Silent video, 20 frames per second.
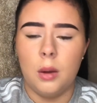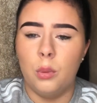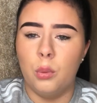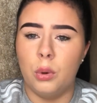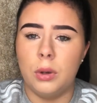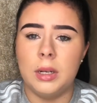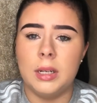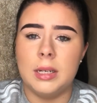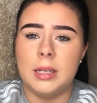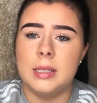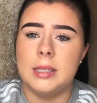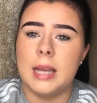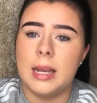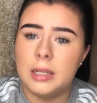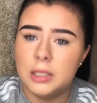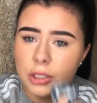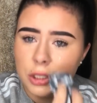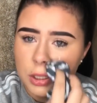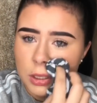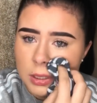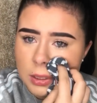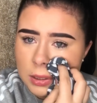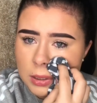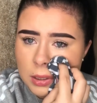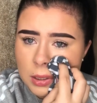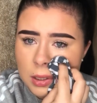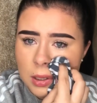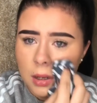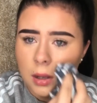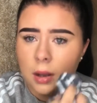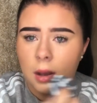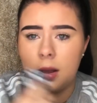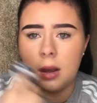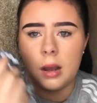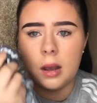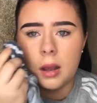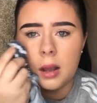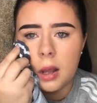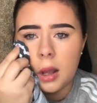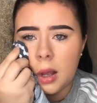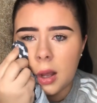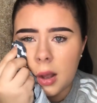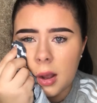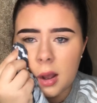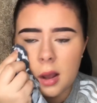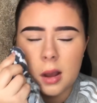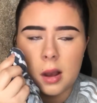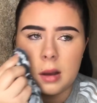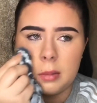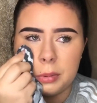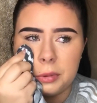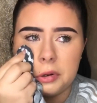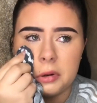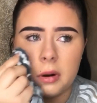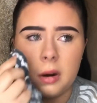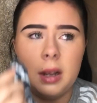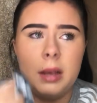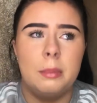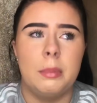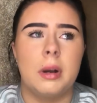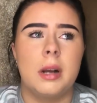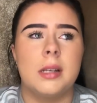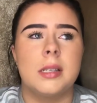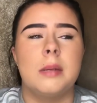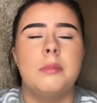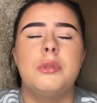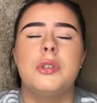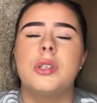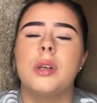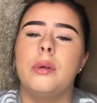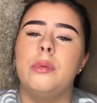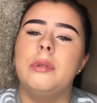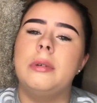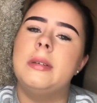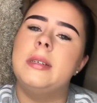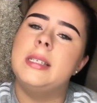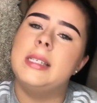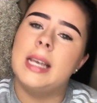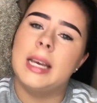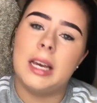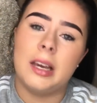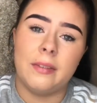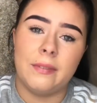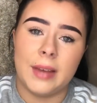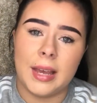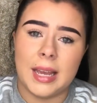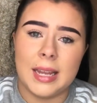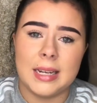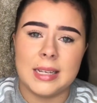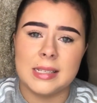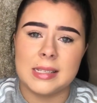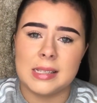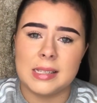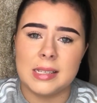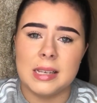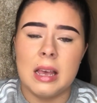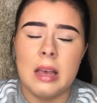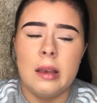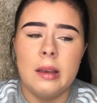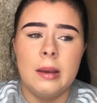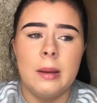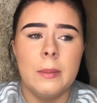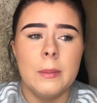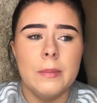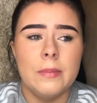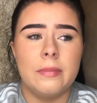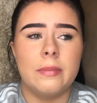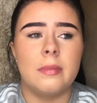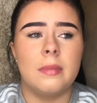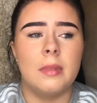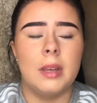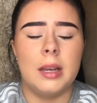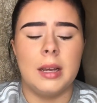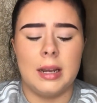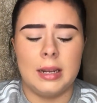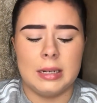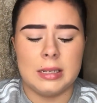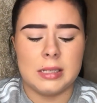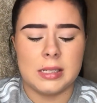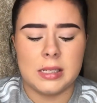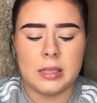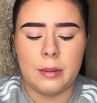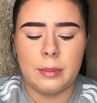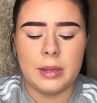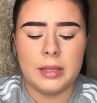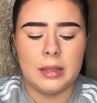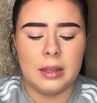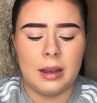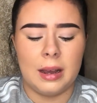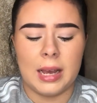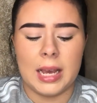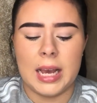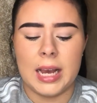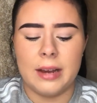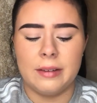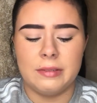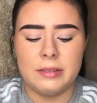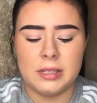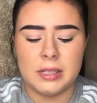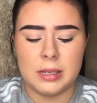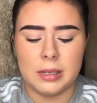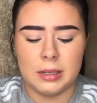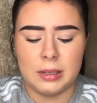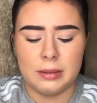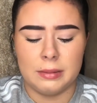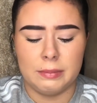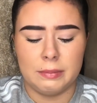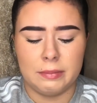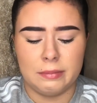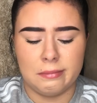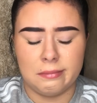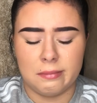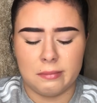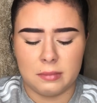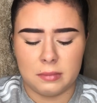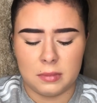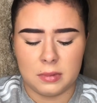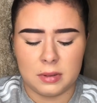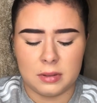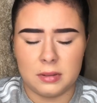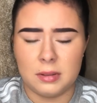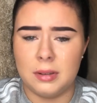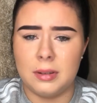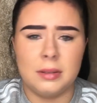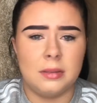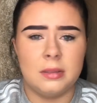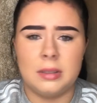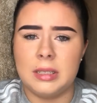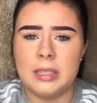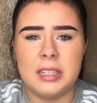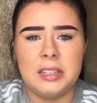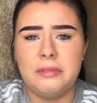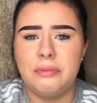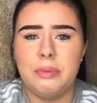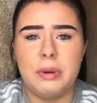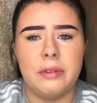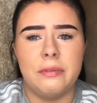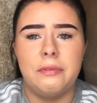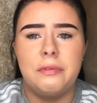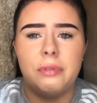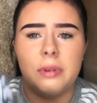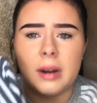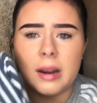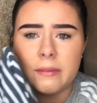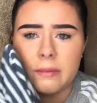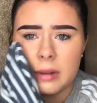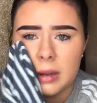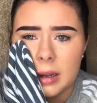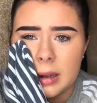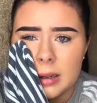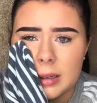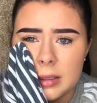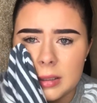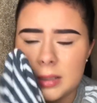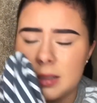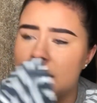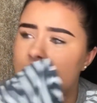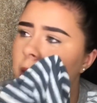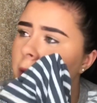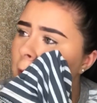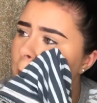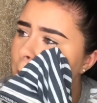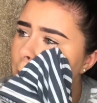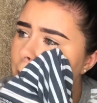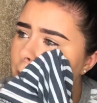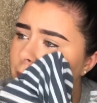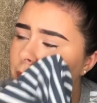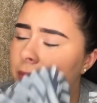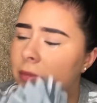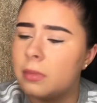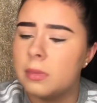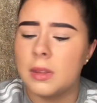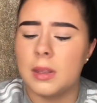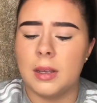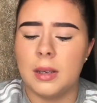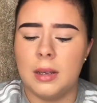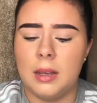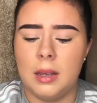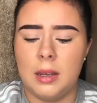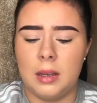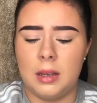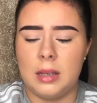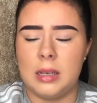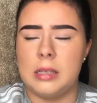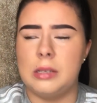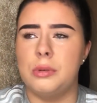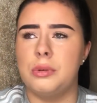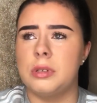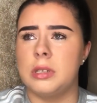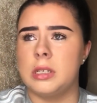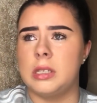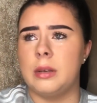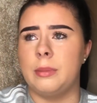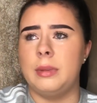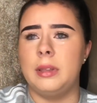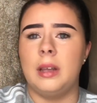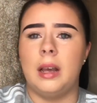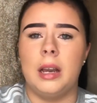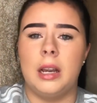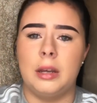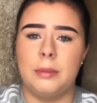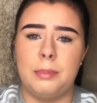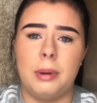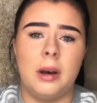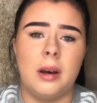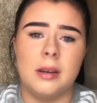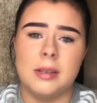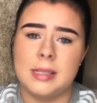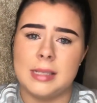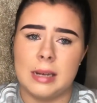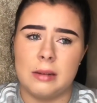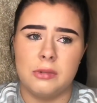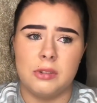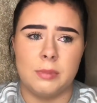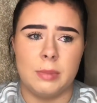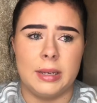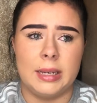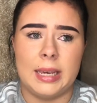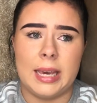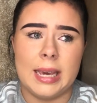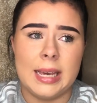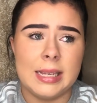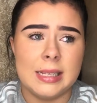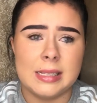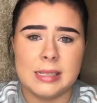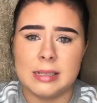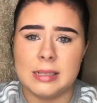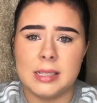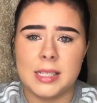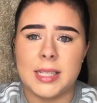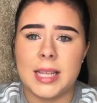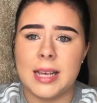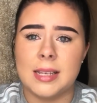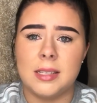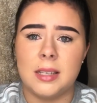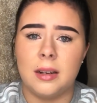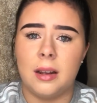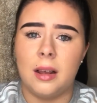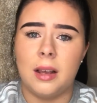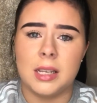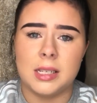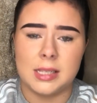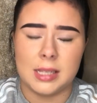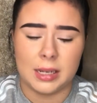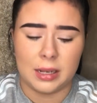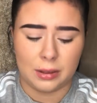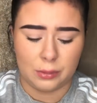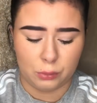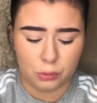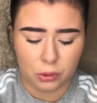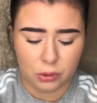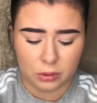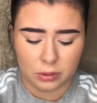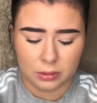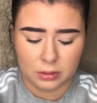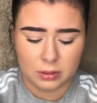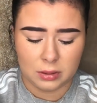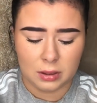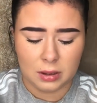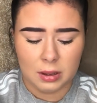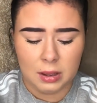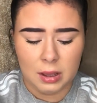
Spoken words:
wanting attention. I'm crying because I'm so sick of it, and it's something that I have to live with forever, and it's also something that I could pass down to my kids, and that's the last thing I want.